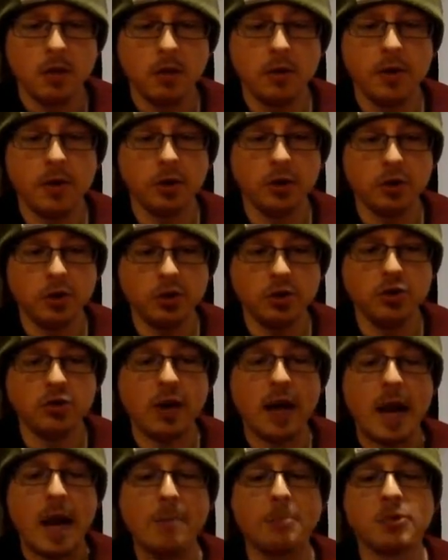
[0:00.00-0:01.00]
They're good
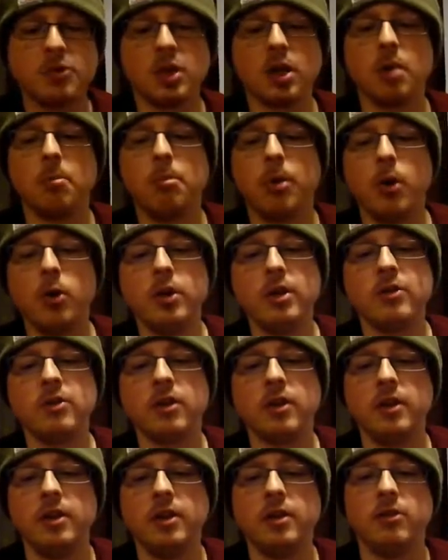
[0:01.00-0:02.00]
traps. The components
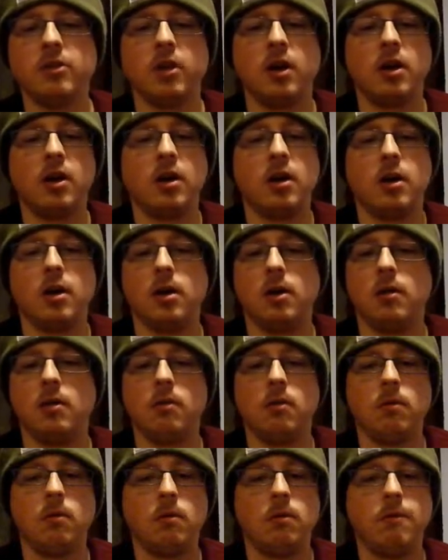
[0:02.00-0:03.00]
on these are
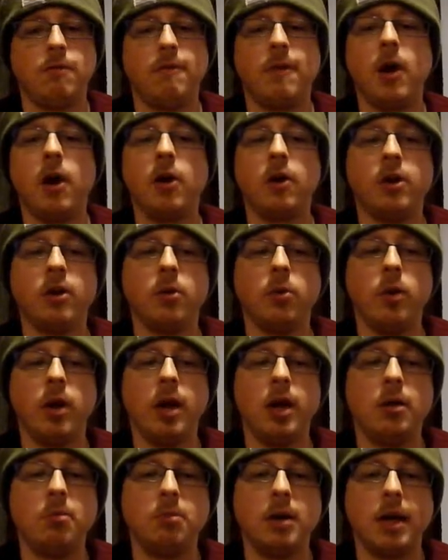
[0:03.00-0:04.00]
far and
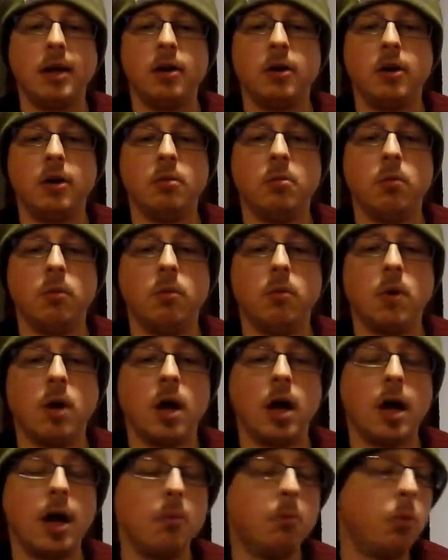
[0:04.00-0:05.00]
away better and
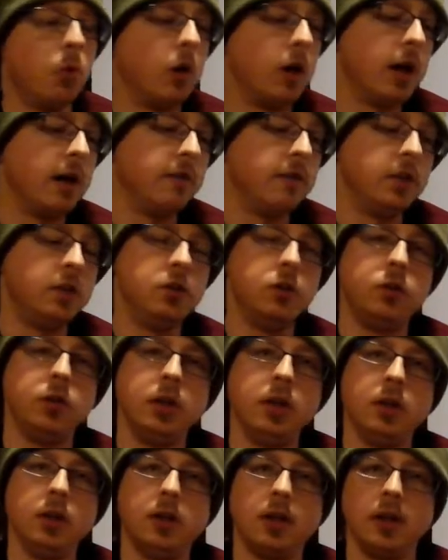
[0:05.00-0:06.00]
more heavy
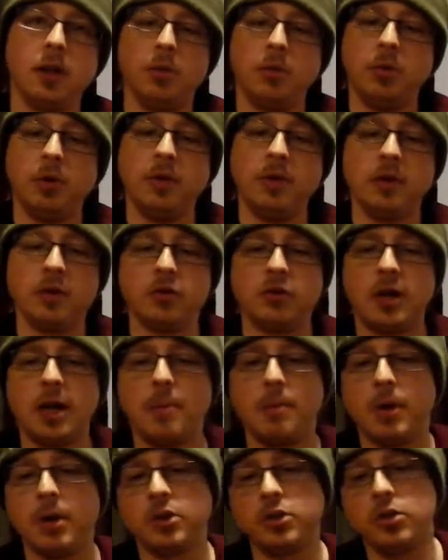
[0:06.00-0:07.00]
duty than the previous
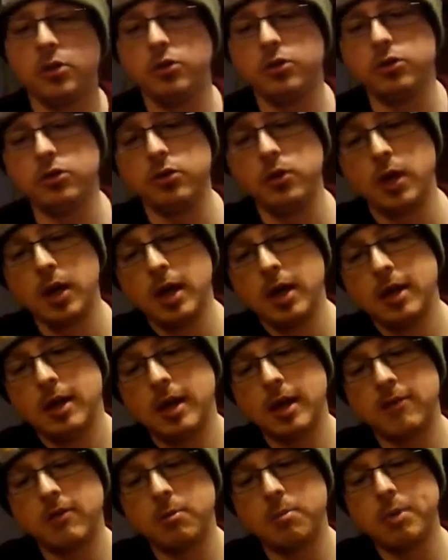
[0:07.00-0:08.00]
trap I showed you.
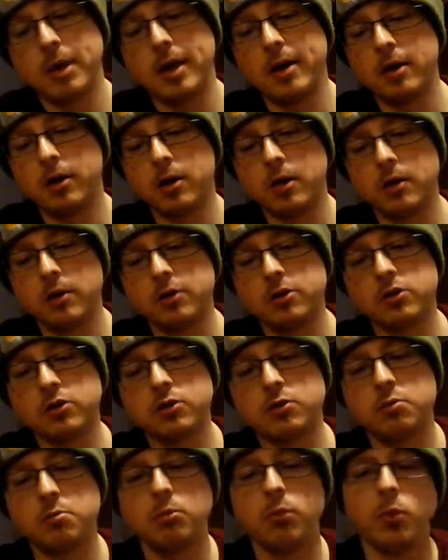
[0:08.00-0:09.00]
They have a better,
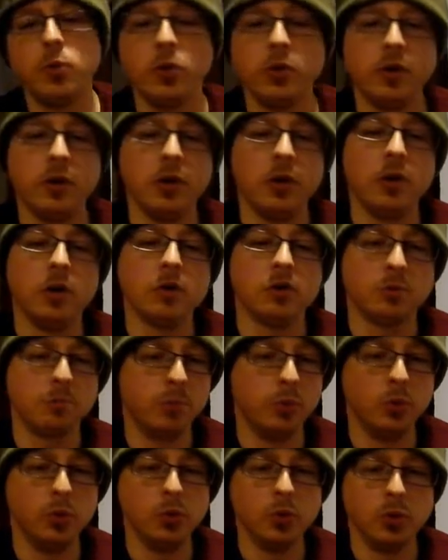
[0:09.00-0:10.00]
smoother
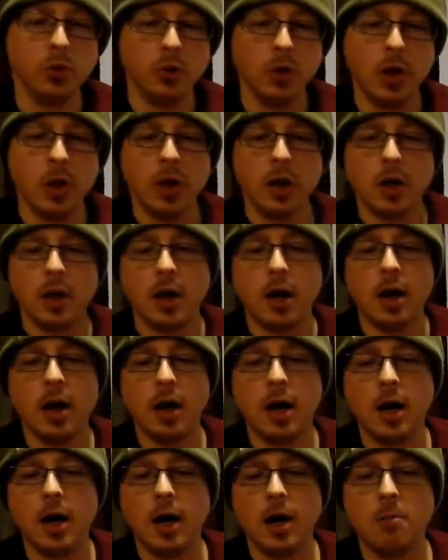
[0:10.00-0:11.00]
spool.
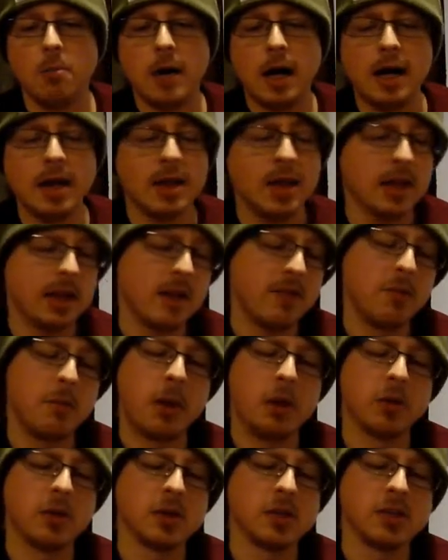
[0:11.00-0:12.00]
I think they have
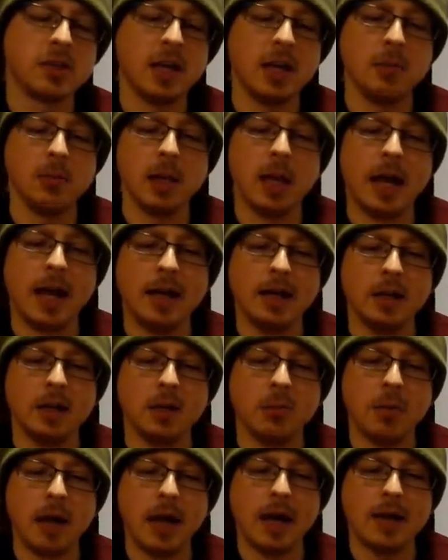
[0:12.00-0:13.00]
about the same line
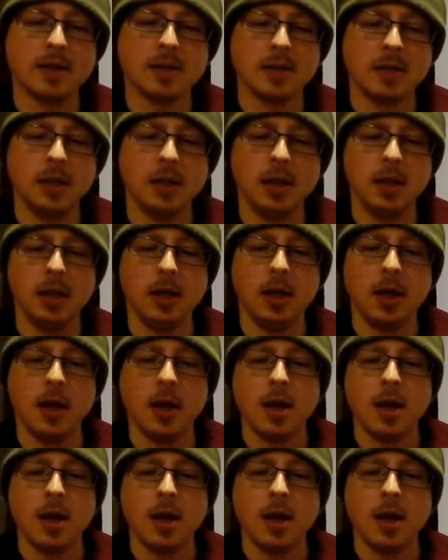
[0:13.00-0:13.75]
capacity.